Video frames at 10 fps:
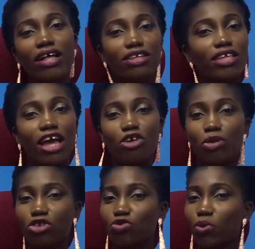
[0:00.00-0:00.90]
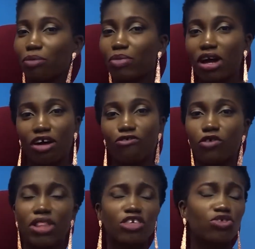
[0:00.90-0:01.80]
And then the argument just went back and
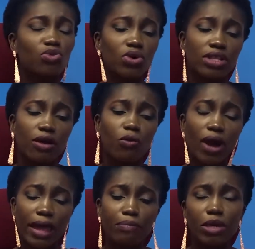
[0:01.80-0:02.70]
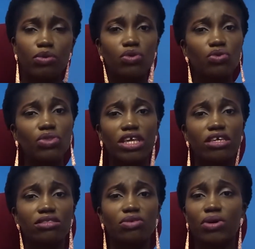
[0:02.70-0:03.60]
forth. I just wonder why people do
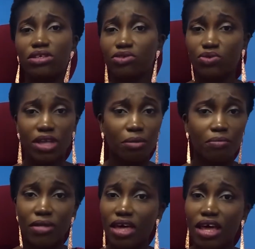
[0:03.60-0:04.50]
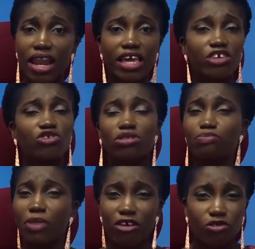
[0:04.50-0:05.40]
things the way they do them. Like, it just
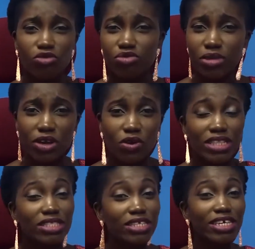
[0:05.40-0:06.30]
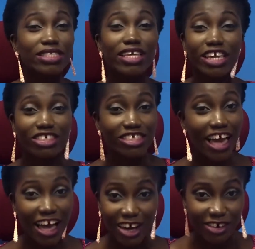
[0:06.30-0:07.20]
baffles me. Look, this is a
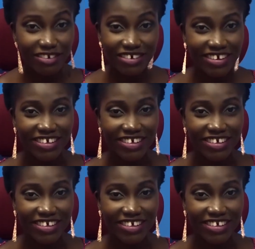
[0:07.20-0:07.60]
child.